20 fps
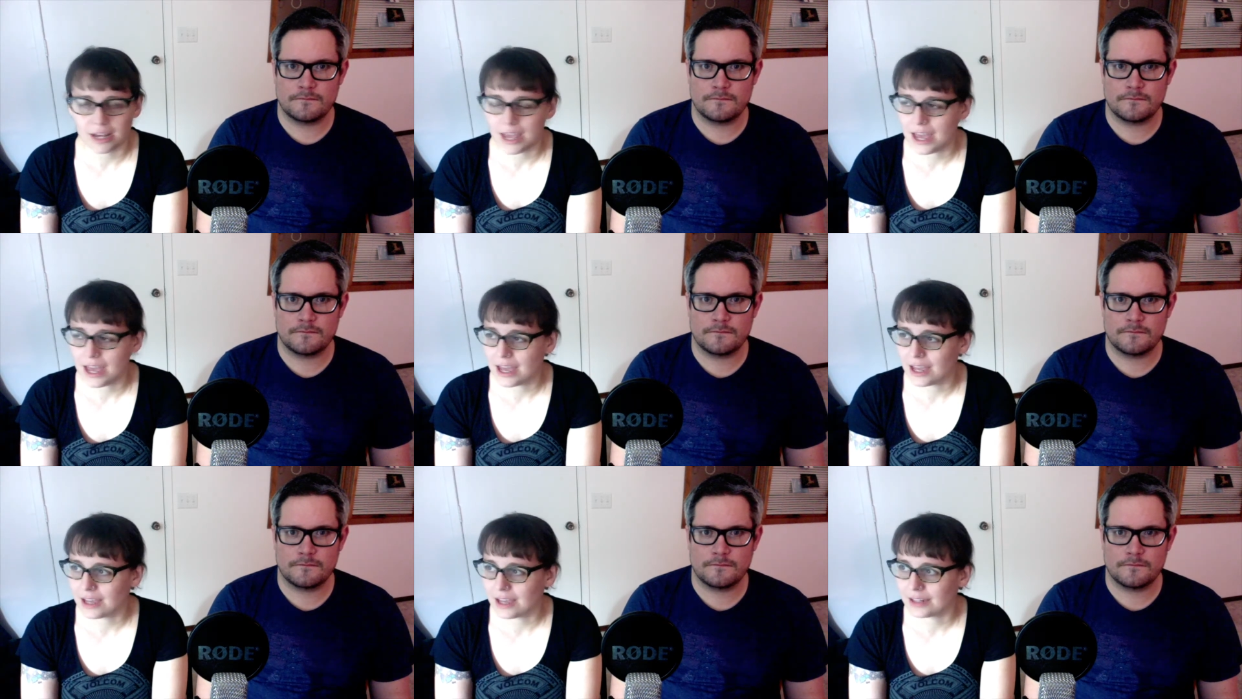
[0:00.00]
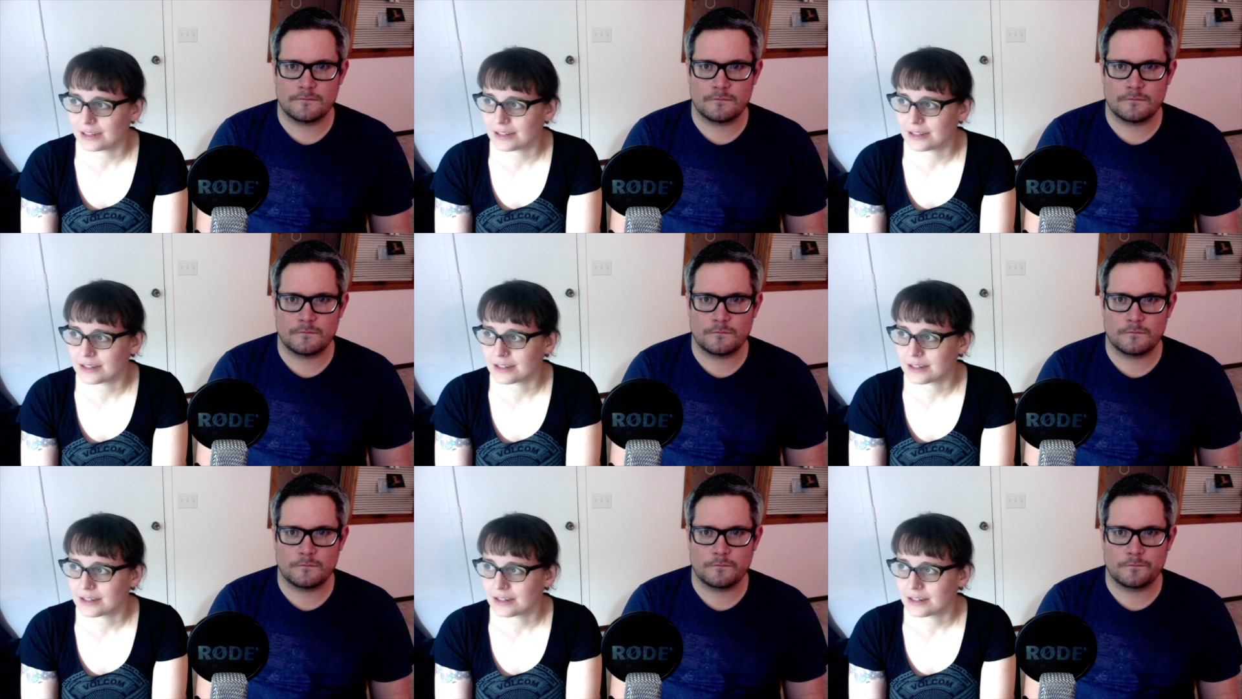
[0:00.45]

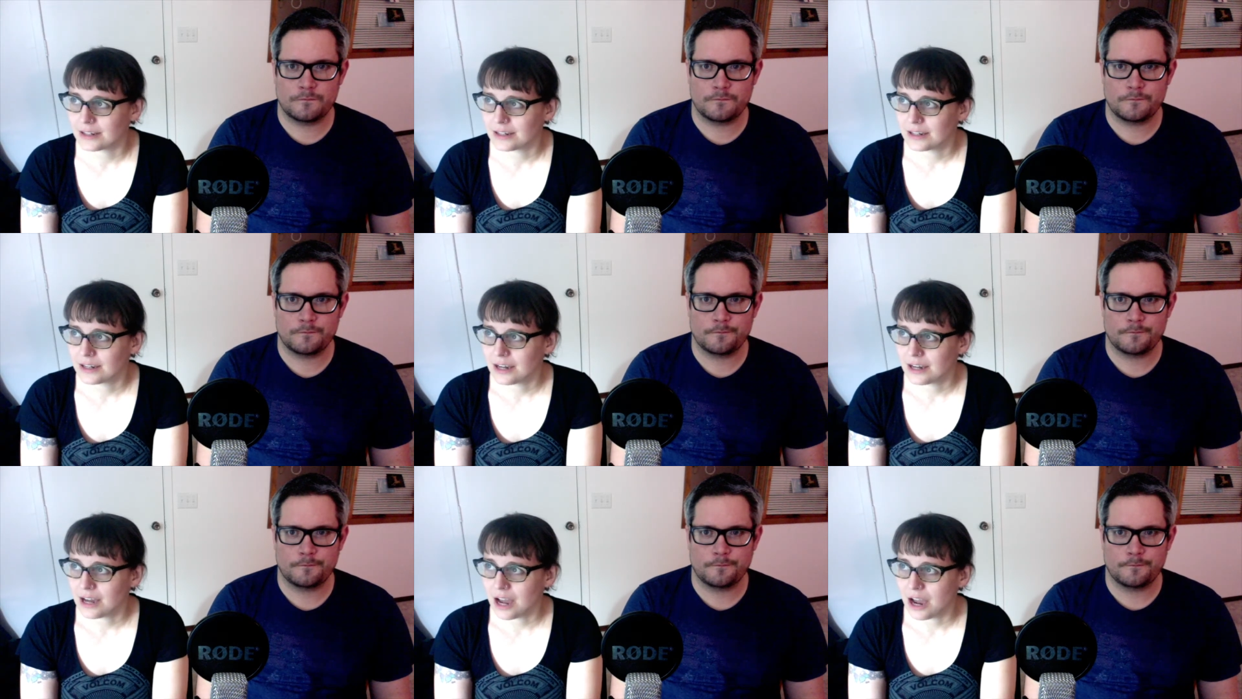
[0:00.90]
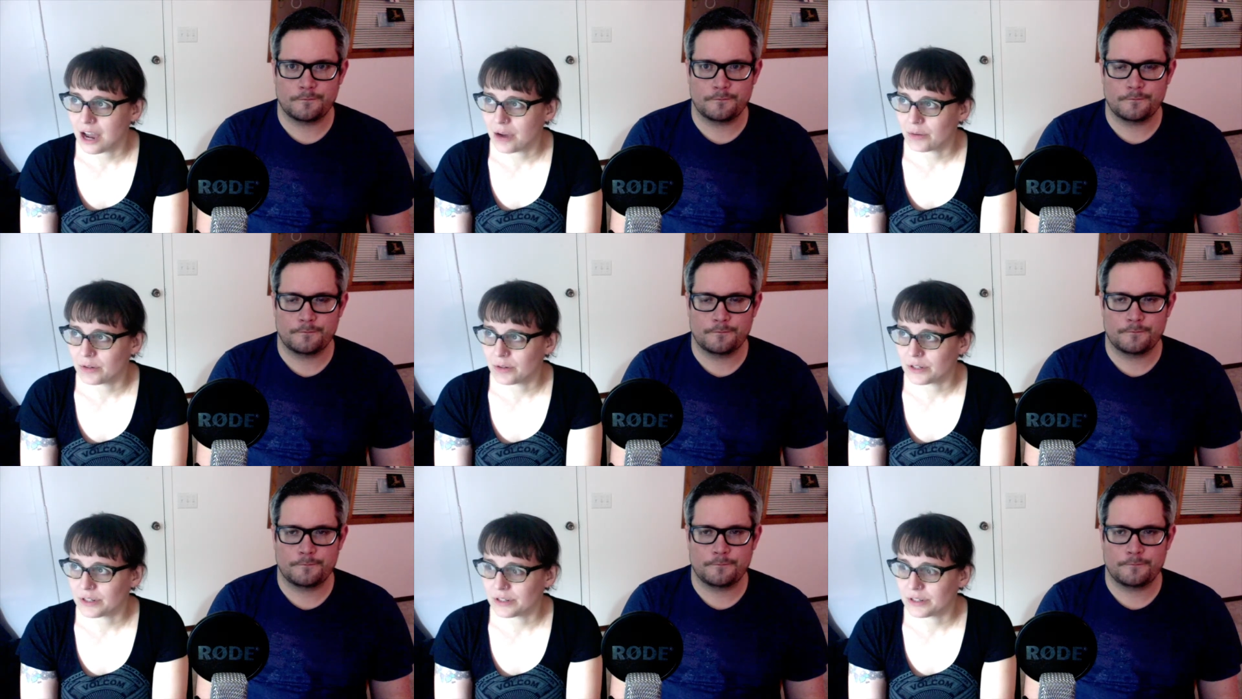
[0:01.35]
Speaker 1: and I
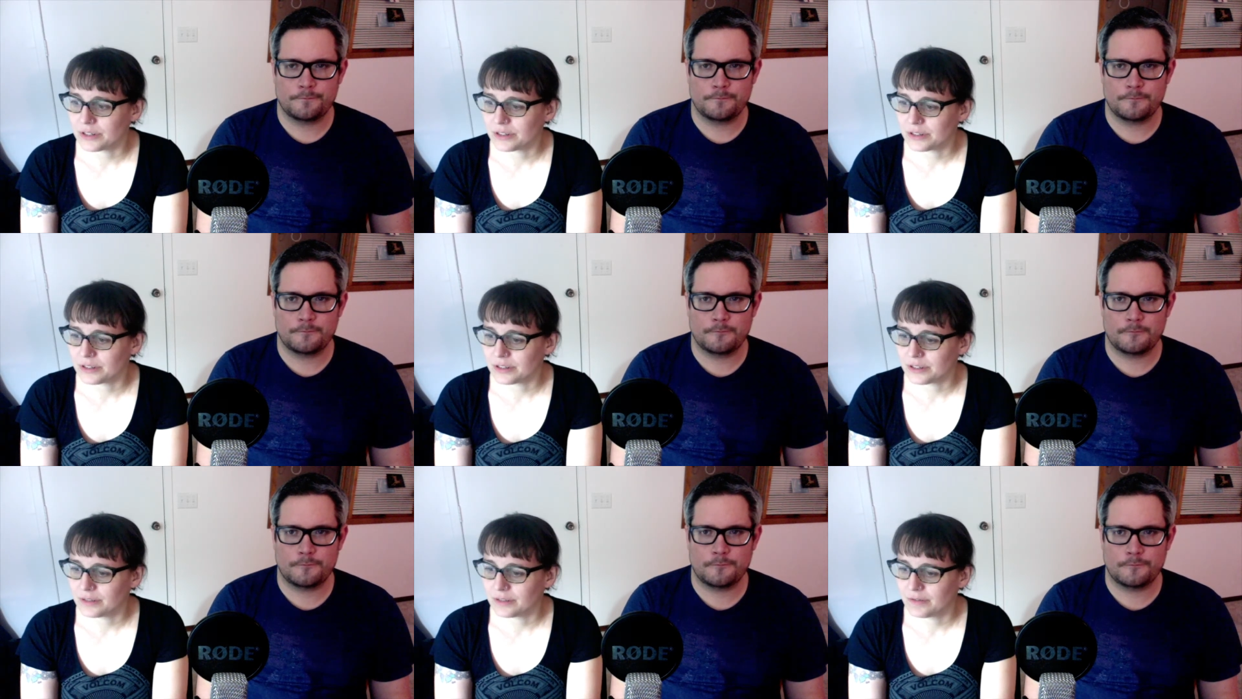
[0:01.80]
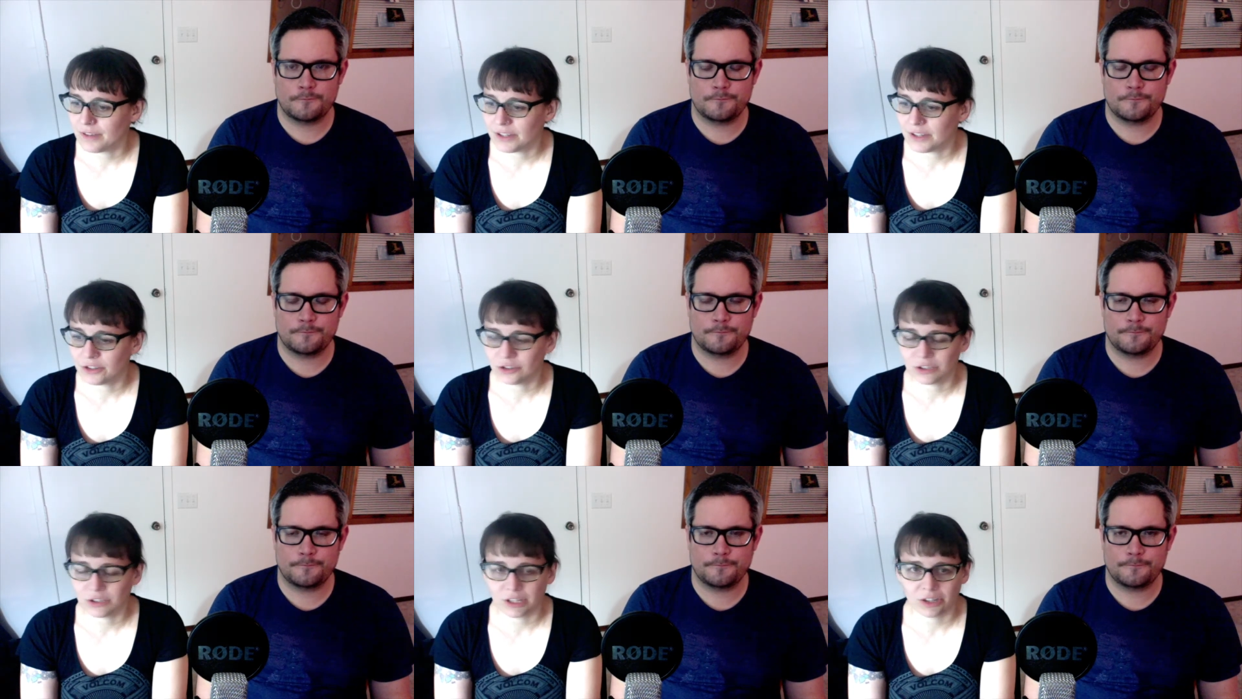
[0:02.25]
was
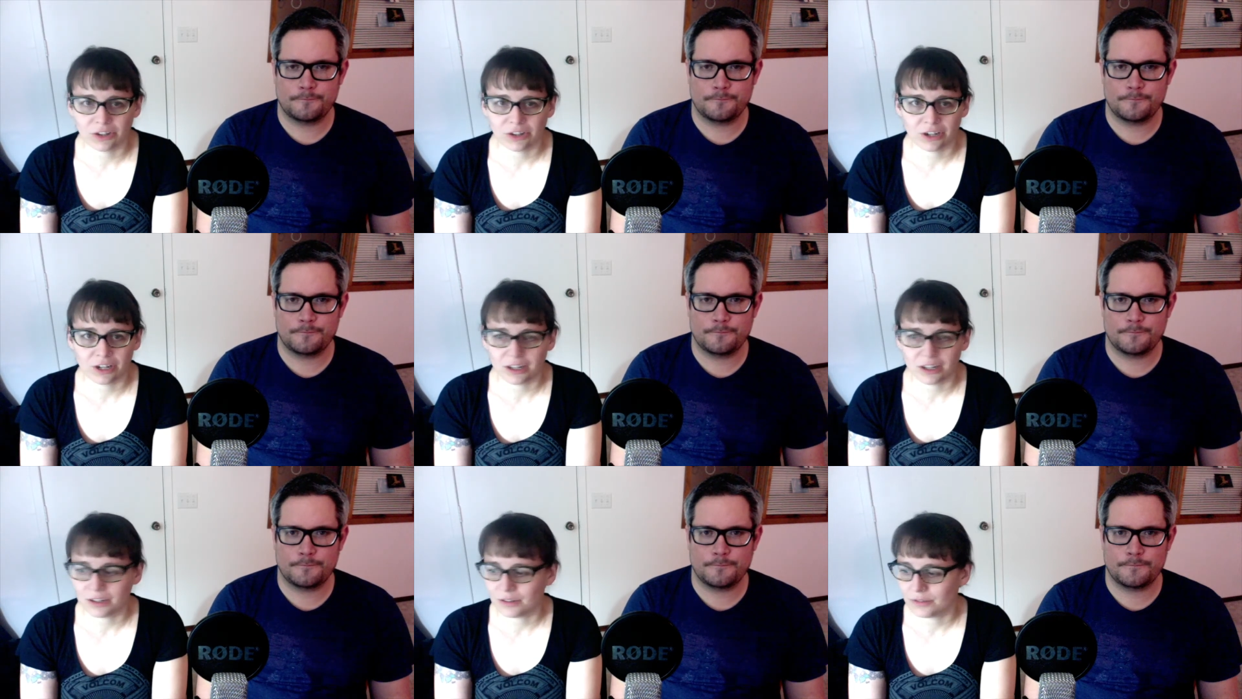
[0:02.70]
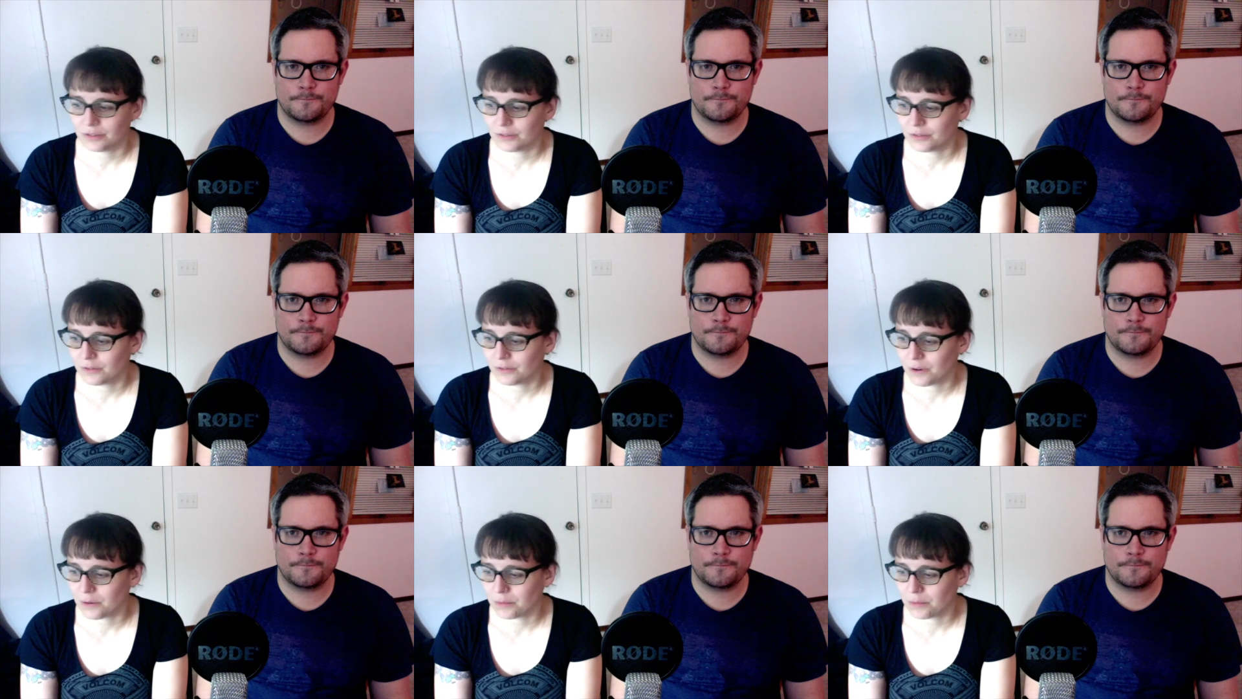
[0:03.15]
vegetarian
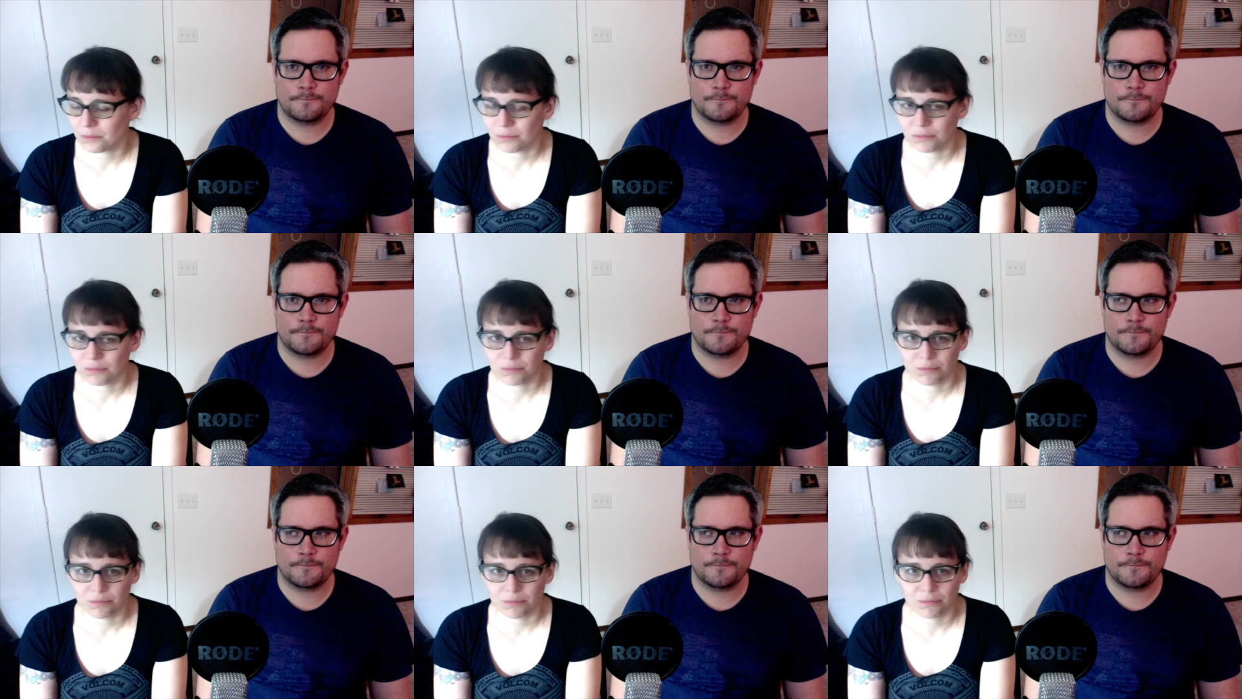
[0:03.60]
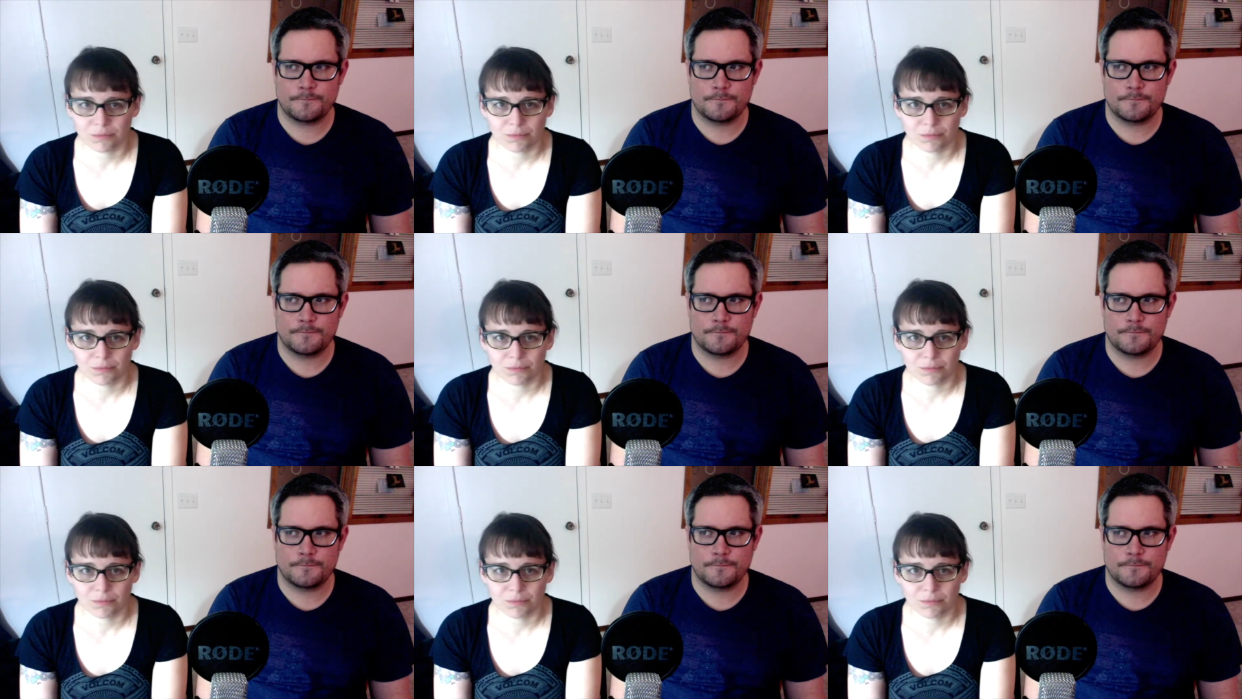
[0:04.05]
from